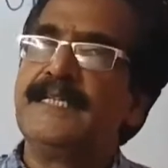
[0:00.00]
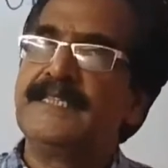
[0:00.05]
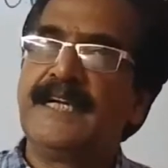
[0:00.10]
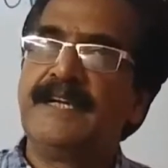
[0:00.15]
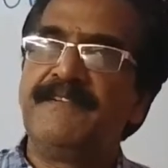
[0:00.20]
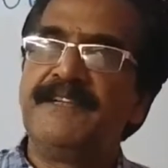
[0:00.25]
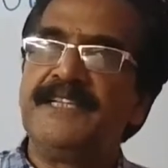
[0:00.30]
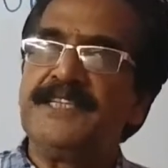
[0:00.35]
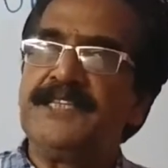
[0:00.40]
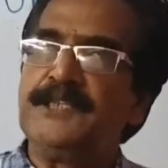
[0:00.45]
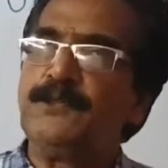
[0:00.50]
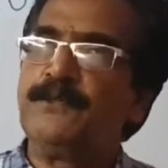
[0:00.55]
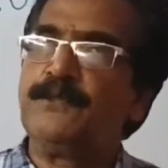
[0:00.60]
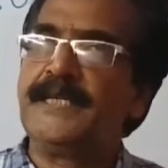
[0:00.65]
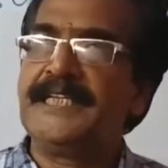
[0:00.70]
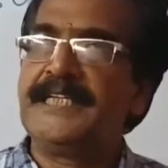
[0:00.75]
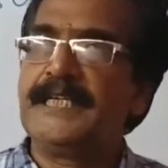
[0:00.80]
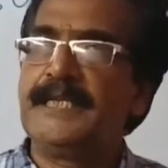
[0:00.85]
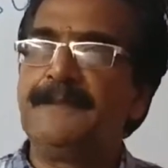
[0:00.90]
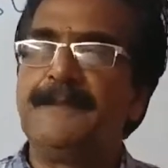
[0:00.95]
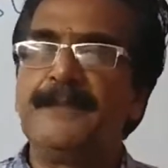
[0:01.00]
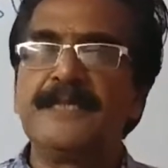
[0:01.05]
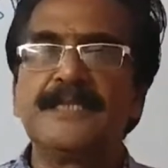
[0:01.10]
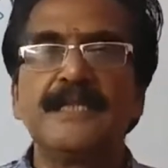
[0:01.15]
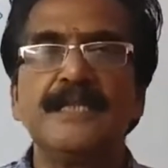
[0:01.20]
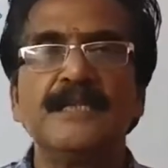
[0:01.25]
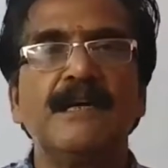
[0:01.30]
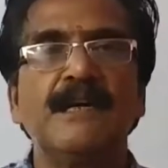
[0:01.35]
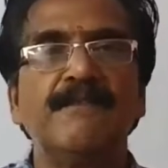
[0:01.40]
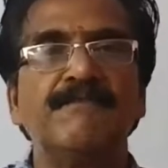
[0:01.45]
70 to
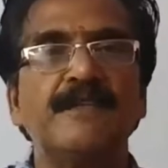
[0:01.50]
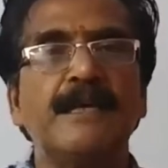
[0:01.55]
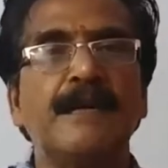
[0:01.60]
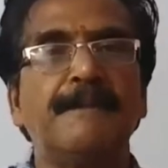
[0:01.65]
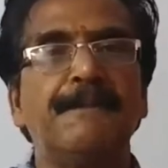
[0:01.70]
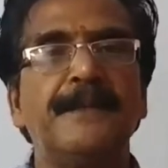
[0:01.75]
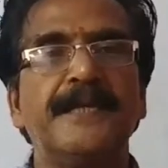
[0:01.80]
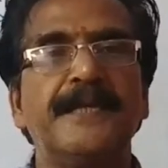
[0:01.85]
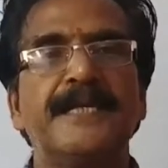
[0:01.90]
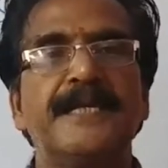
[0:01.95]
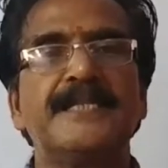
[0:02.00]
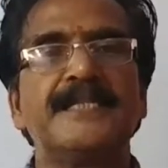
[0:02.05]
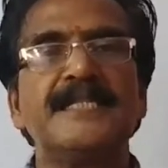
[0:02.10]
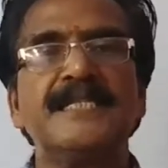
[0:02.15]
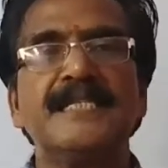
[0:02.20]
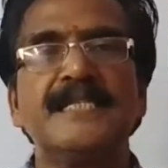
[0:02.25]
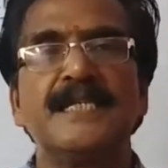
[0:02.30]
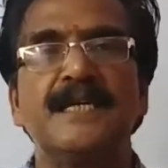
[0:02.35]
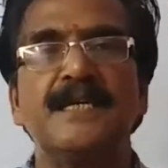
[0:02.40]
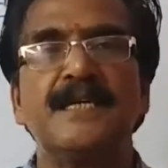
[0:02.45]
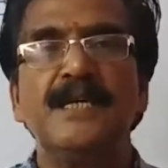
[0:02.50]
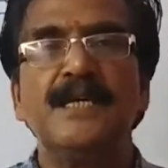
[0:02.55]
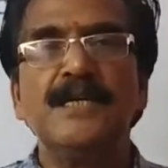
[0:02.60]
80% of the applications.